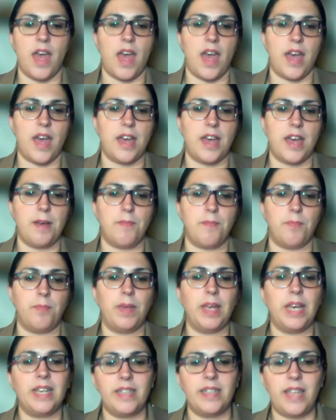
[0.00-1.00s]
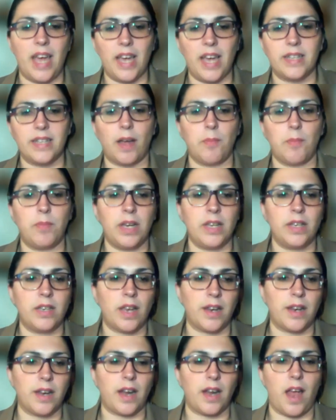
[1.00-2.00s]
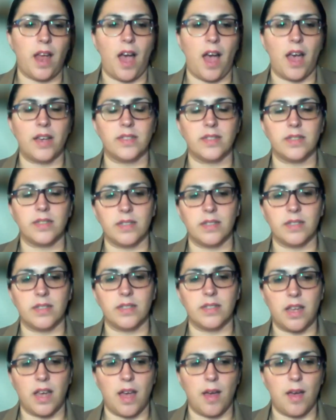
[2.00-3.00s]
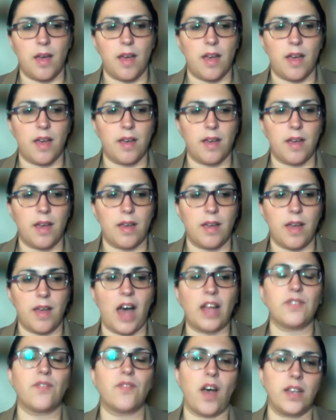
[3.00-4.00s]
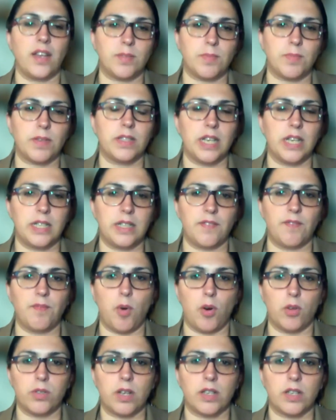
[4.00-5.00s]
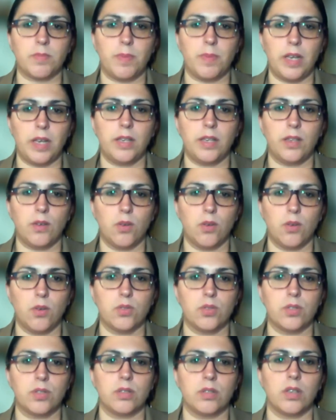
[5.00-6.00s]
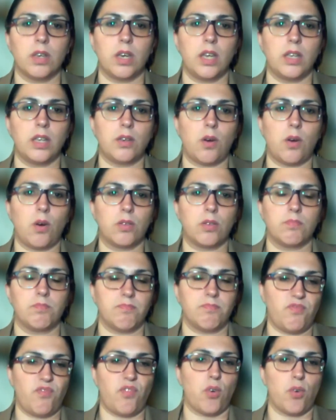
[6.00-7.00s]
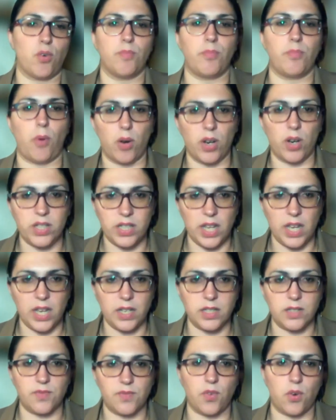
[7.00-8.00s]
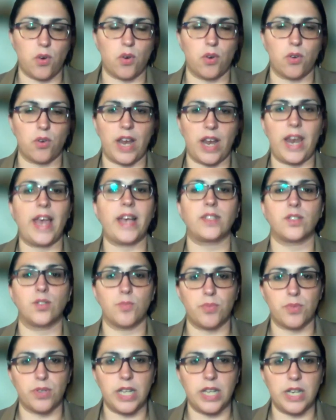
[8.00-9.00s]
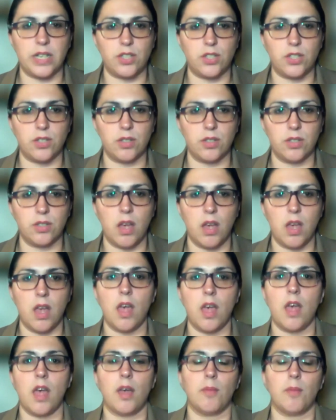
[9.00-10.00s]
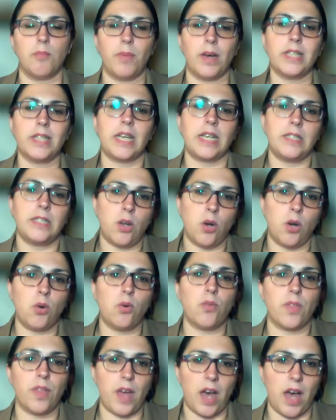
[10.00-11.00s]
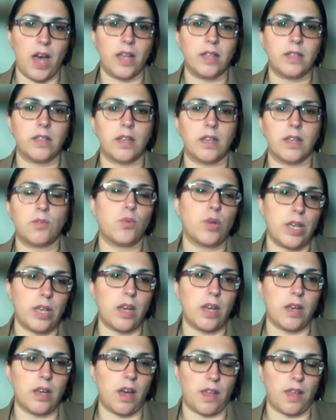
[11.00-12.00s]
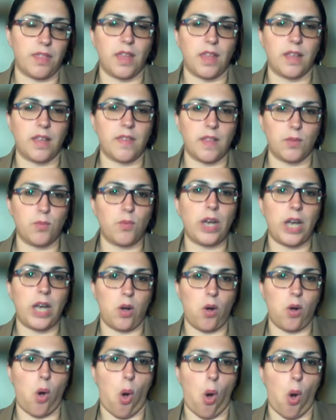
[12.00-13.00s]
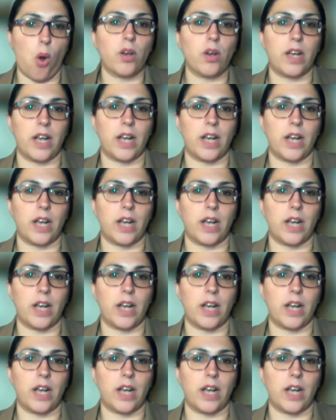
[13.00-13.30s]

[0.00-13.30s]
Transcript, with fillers: um, big data being analyzed and uh, advanced predictive models being used in order for politics for election prediction. But I know that, and we I think that we all